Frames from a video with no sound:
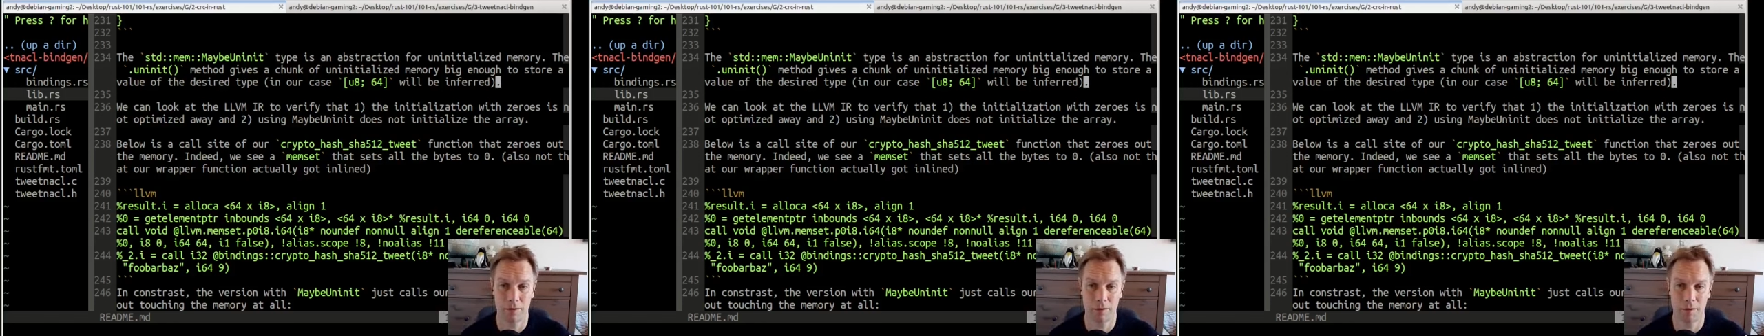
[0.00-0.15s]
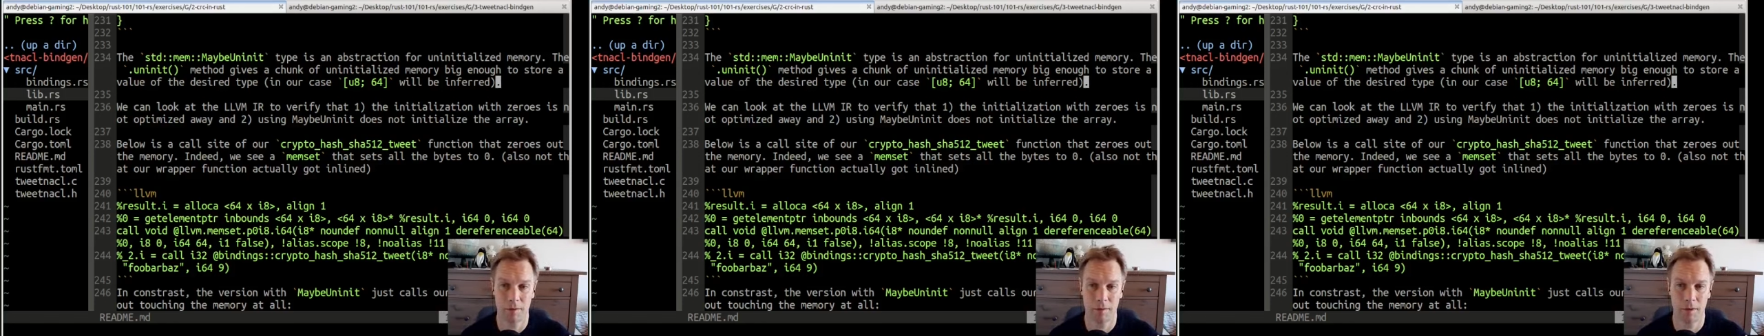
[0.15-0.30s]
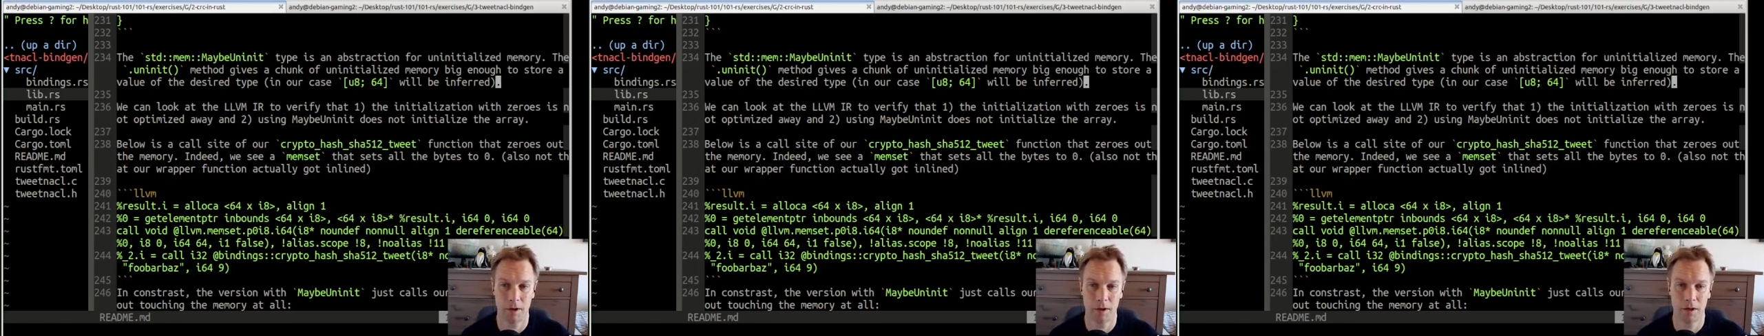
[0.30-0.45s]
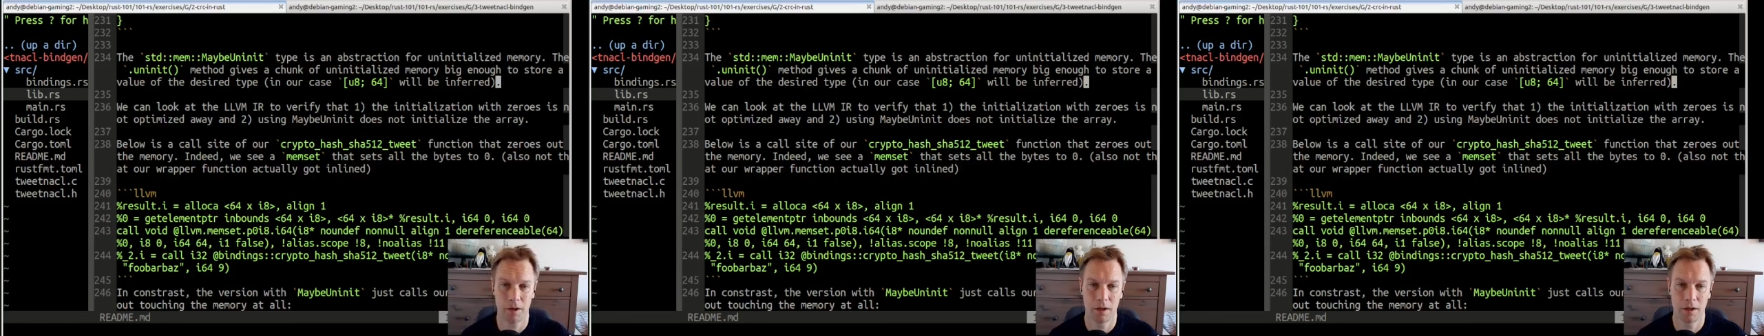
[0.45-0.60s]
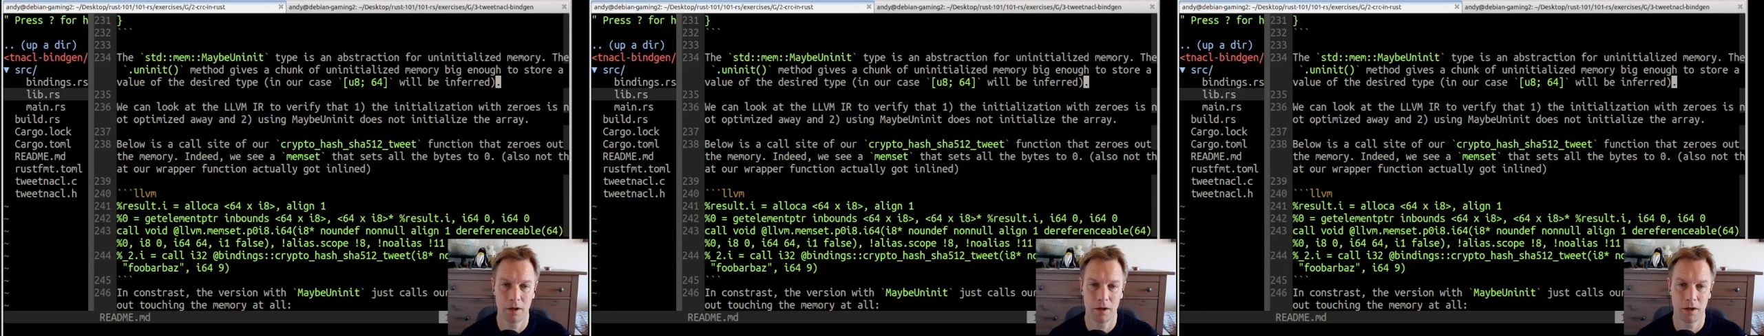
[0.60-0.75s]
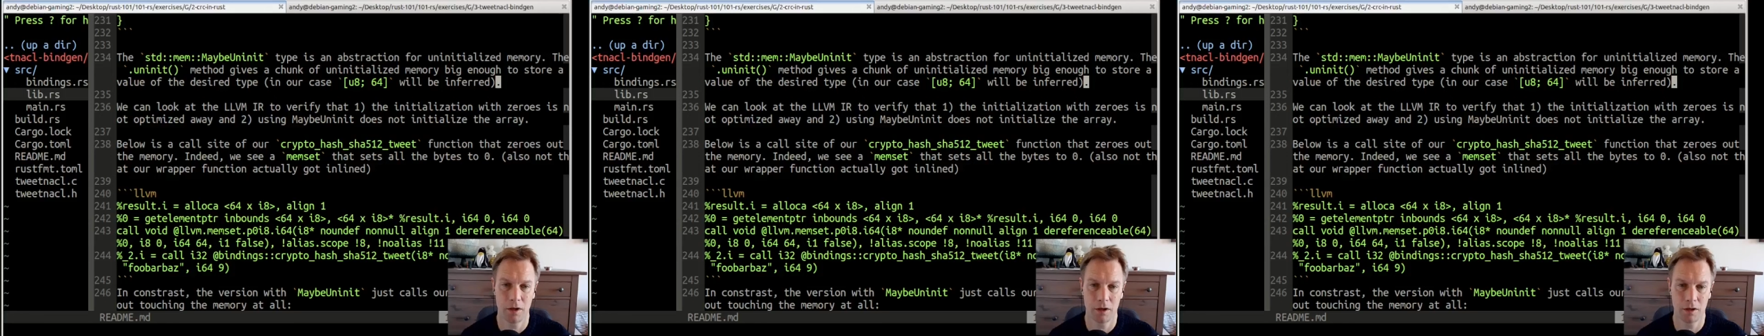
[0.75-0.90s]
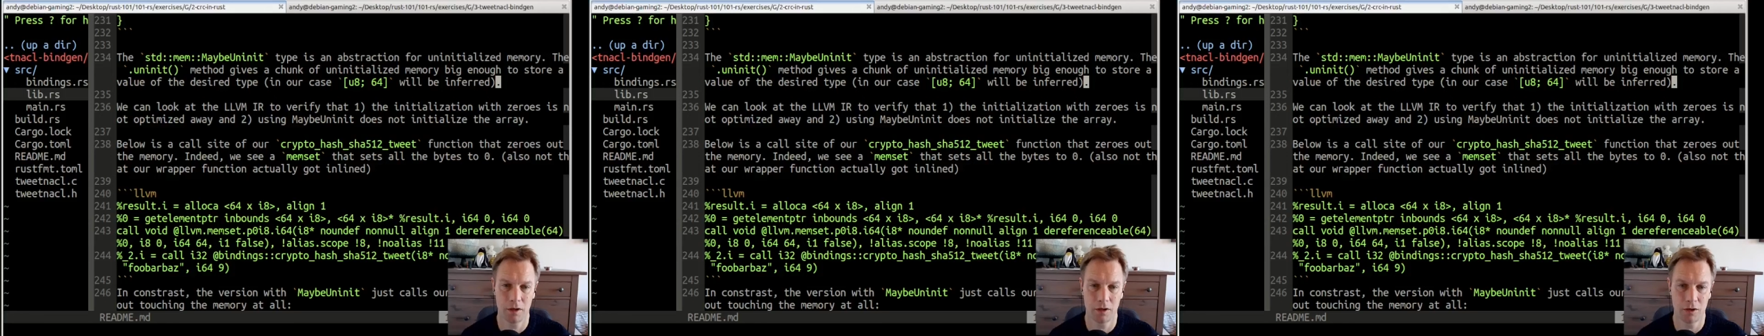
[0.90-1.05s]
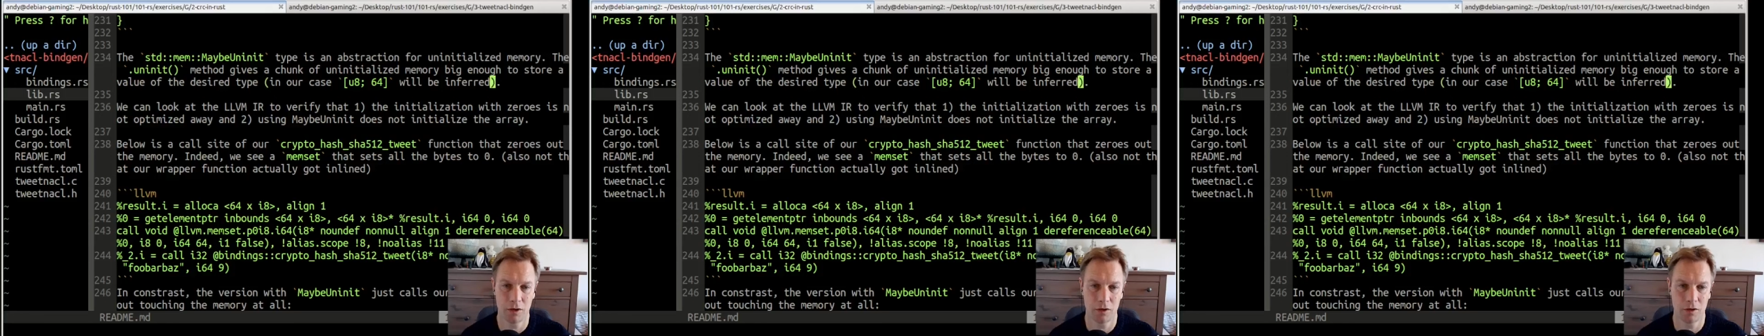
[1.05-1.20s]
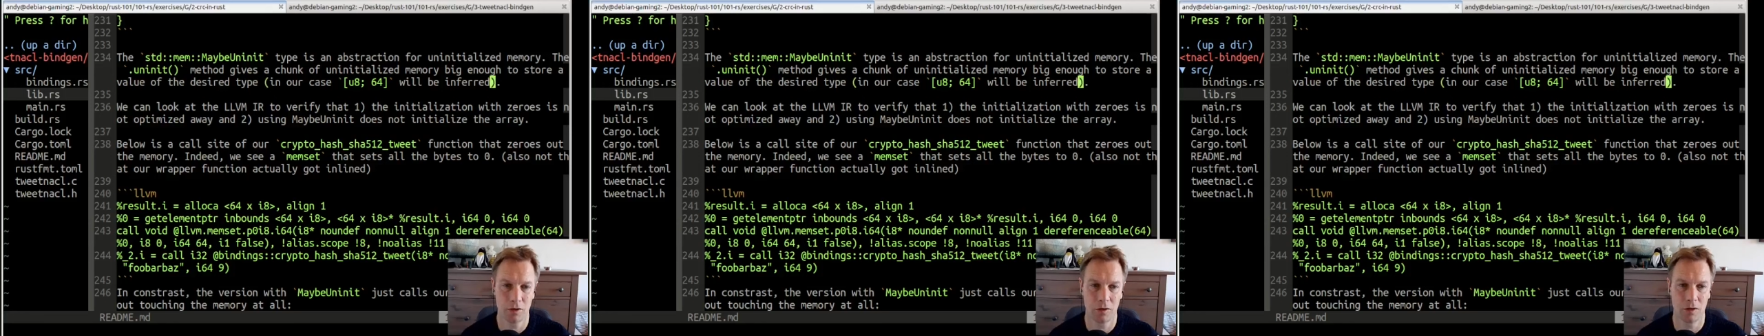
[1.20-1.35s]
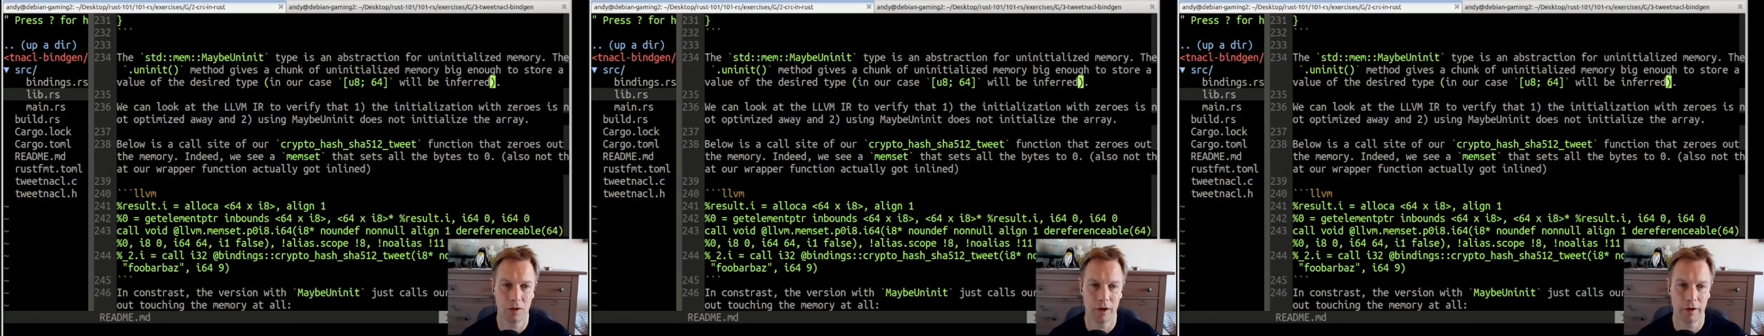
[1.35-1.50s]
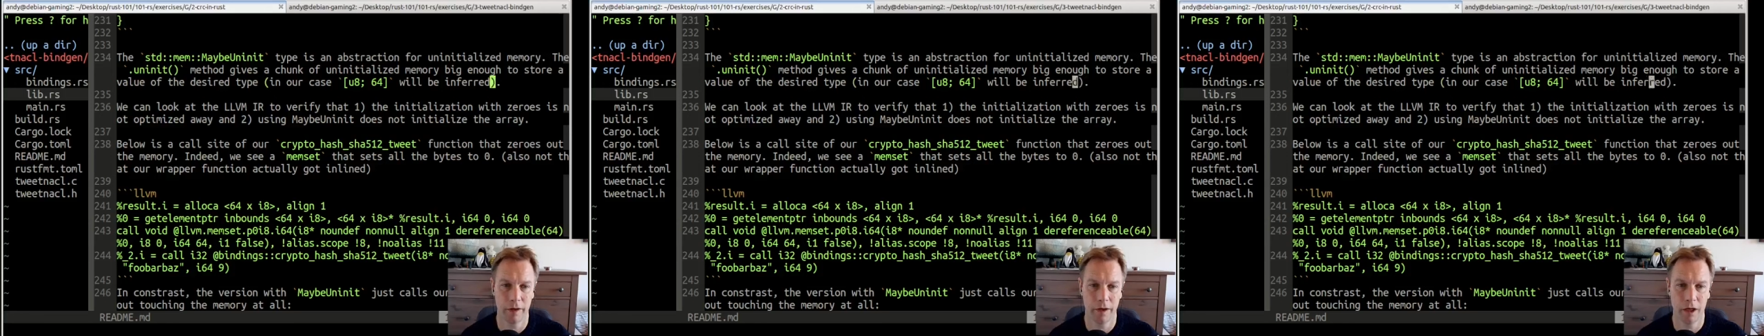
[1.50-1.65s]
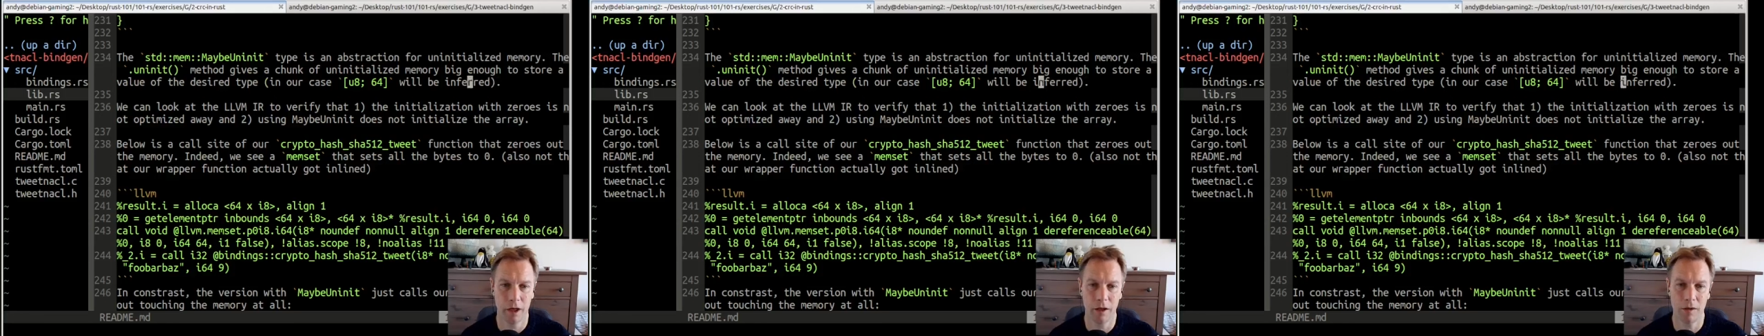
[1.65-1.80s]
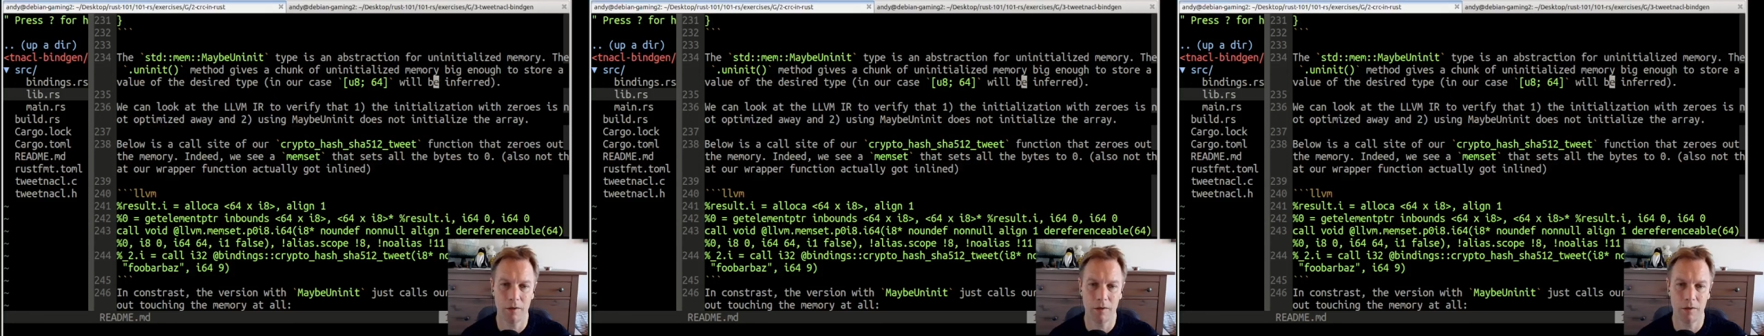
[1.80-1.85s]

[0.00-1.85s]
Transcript: memory that can store our thing,